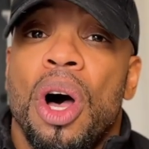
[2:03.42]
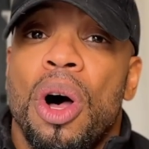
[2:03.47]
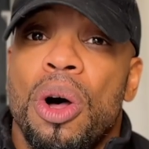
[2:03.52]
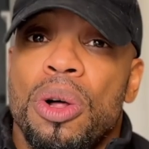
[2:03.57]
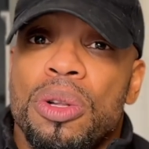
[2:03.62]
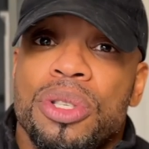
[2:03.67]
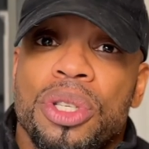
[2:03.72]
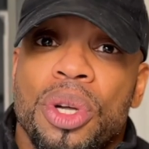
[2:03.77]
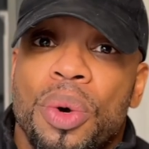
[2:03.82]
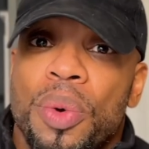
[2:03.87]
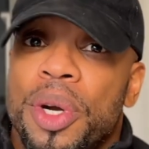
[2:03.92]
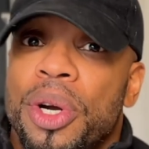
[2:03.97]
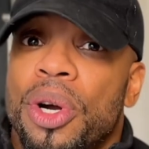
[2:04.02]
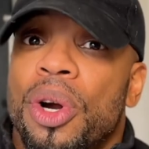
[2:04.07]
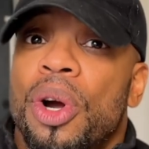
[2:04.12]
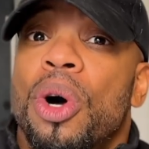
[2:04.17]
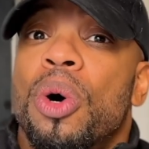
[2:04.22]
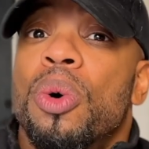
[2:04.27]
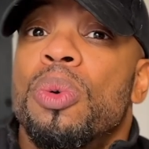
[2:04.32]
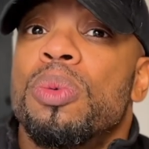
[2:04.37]
also in her
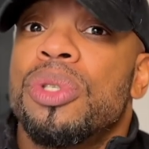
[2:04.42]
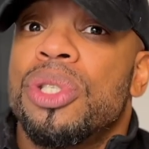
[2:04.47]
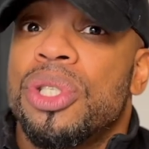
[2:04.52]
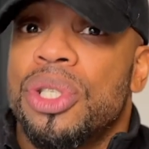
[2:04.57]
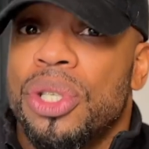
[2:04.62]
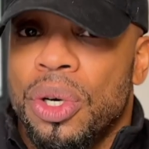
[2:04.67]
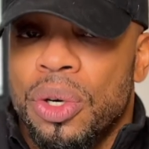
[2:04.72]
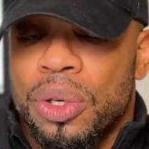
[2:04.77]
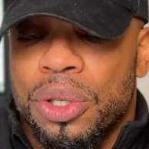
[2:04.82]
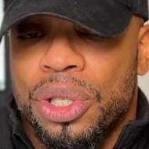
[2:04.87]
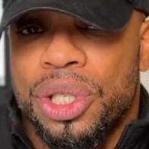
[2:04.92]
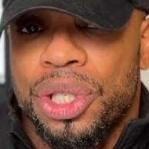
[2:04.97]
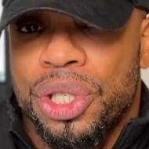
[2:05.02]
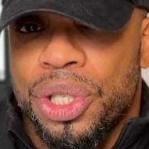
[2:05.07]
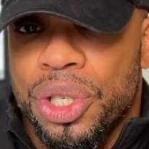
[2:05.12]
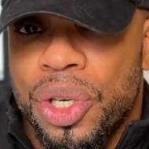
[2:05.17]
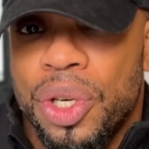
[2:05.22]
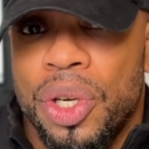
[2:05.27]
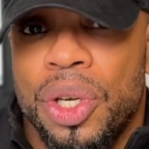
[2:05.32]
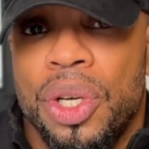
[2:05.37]
own search
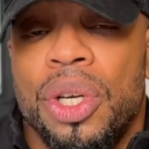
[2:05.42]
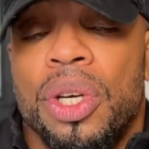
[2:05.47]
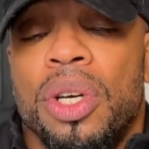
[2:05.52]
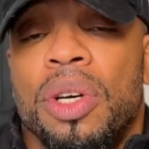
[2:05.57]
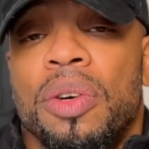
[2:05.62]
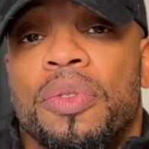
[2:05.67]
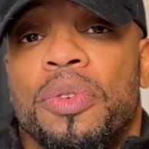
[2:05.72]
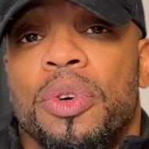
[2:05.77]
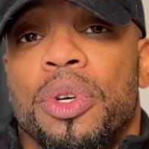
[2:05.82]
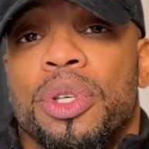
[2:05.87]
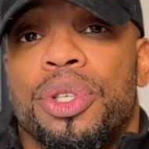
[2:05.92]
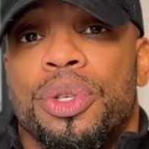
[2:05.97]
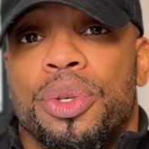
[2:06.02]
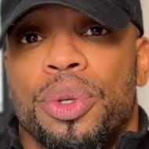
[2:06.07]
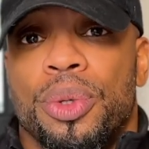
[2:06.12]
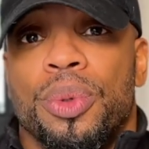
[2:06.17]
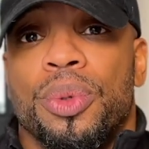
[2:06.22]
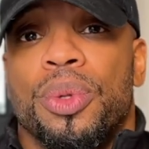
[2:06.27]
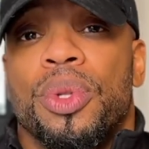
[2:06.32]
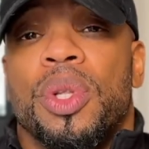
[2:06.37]
for
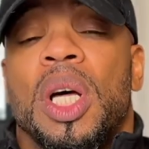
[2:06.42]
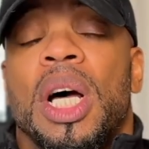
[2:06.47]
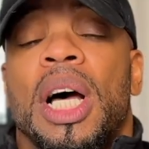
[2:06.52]
truth.